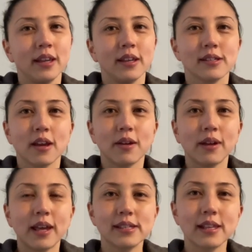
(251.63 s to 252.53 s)
So
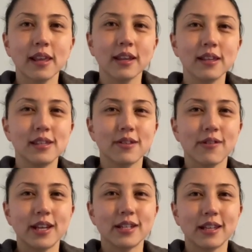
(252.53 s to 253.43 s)
it's another
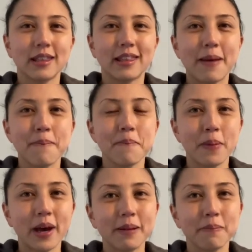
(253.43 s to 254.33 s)
consideration that
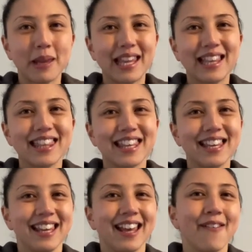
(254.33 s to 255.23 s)
might mean that
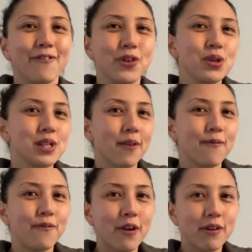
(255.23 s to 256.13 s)
using a
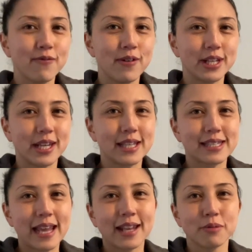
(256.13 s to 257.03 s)
very rigid
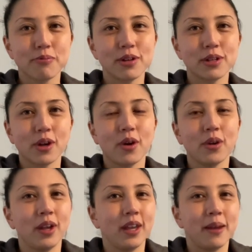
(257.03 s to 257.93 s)
standard
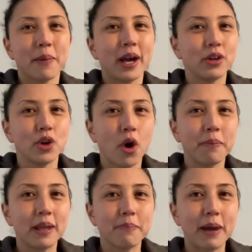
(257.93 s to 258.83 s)
protocol might not
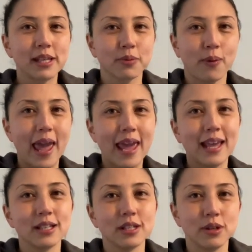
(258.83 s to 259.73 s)
be the best
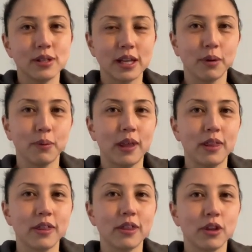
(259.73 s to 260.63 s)
way to deal
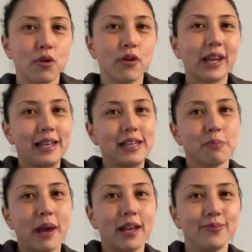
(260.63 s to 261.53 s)
with your Achilles
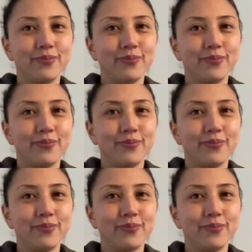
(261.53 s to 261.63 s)
pain.